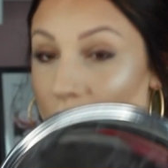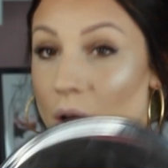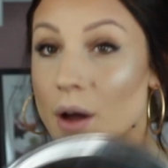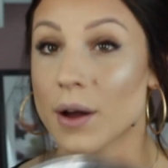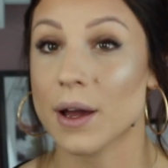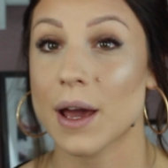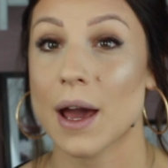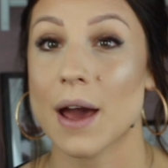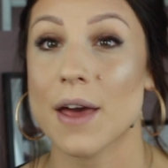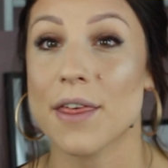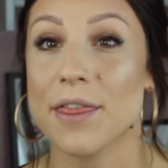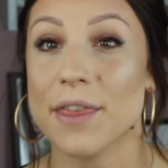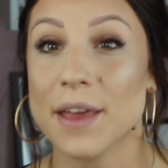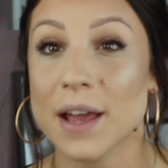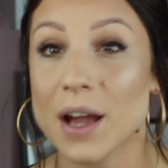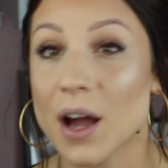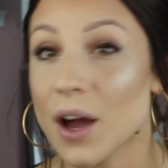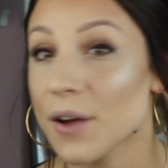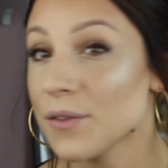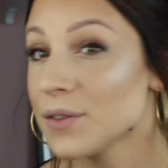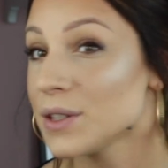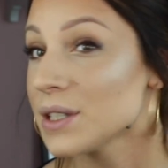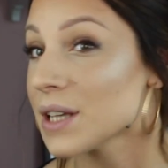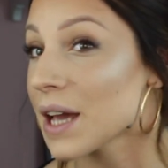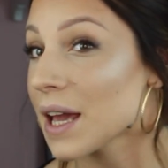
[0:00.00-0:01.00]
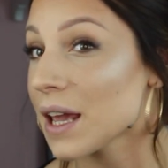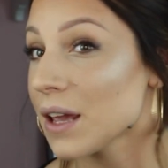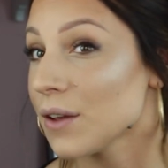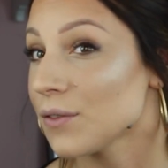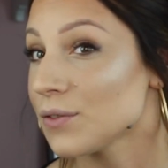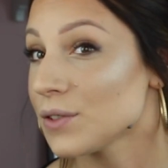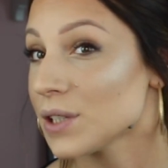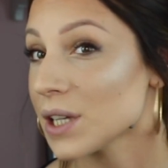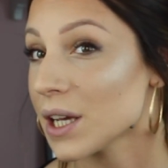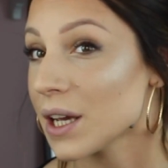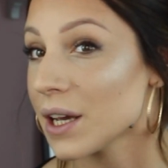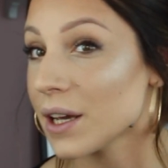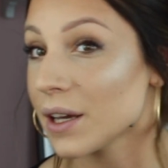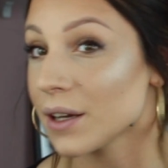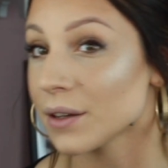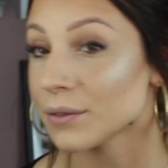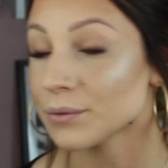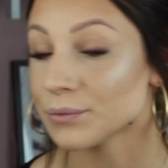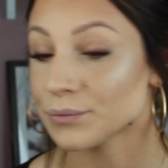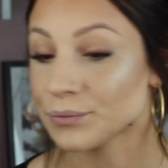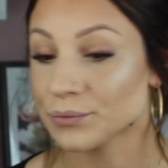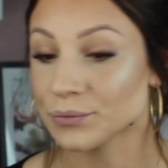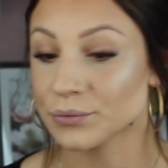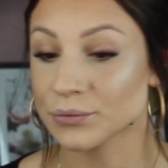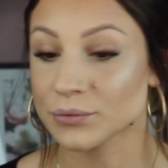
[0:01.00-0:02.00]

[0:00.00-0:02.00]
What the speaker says: Okay, I think I've saved it.